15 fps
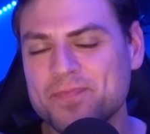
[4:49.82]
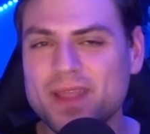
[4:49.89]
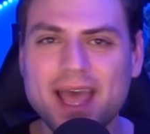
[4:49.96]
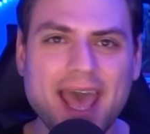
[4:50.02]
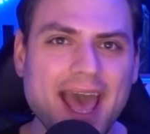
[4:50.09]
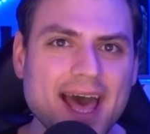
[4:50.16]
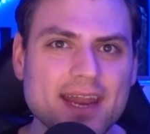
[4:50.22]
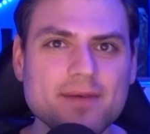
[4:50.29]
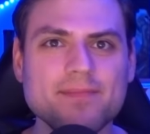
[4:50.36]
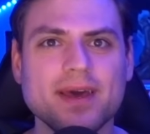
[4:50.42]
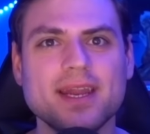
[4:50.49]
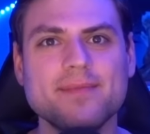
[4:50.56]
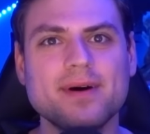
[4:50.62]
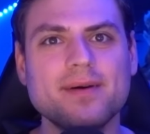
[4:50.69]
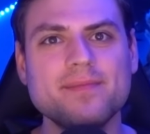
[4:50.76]
At a
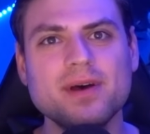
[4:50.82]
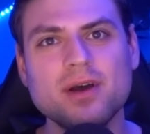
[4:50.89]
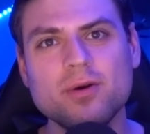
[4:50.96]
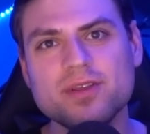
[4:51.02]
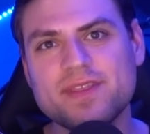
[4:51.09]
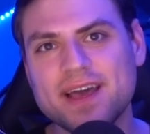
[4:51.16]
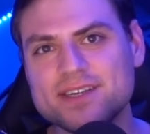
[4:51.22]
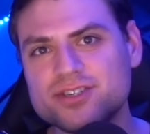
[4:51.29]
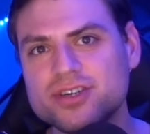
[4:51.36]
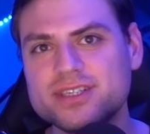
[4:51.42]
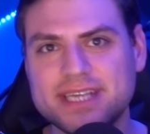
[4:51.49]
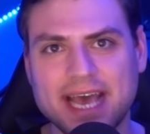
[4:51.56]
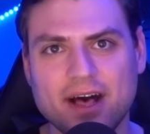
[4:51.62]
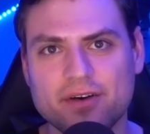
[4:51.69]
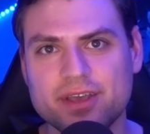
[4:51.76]
minimum, what that should
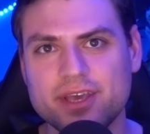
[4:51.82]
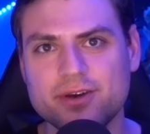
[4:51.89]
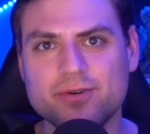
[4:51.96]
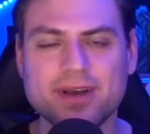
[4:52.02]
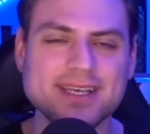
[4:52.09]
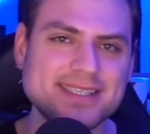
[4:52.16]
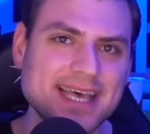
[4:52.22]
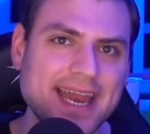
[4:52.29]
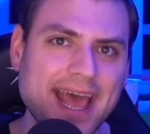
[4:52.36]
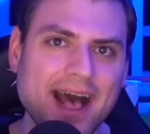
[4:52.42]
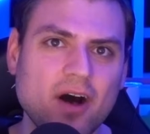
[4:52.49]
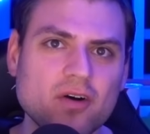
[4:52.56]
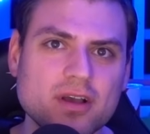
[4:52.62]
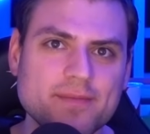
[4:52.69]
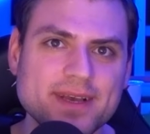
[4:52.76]
tell you is that
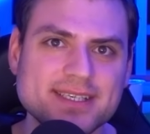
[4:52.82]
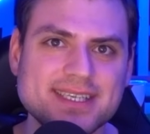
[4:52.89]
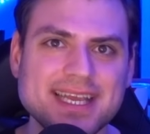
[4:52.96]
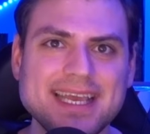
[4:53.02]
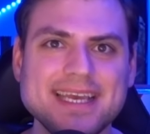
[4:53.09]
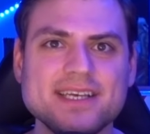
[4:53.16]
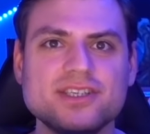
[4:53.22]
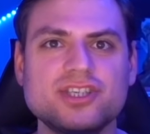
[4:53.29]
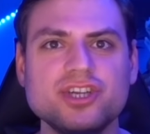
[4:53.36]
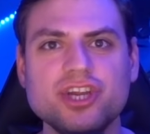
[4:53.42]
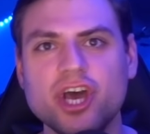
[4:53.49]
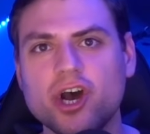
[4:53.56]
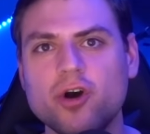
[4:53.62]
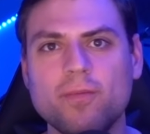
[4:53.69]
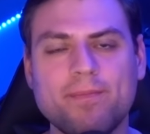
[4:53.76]
Alchemist is
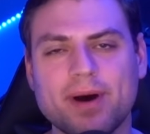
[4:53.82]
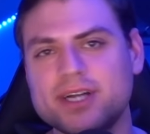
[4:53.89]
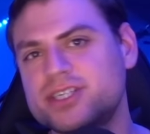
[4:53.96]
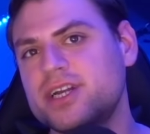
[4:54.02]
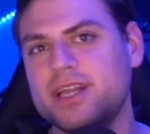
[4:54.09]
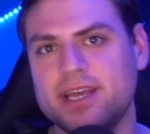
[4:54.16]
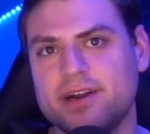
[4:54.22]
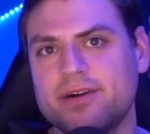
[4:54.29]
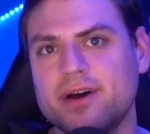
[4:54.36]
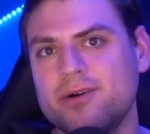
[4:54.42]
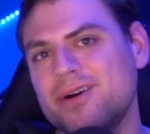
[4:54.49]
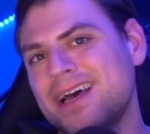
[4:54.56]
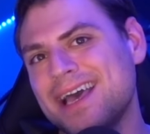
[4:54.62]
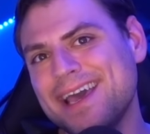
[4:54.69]
no budget hero.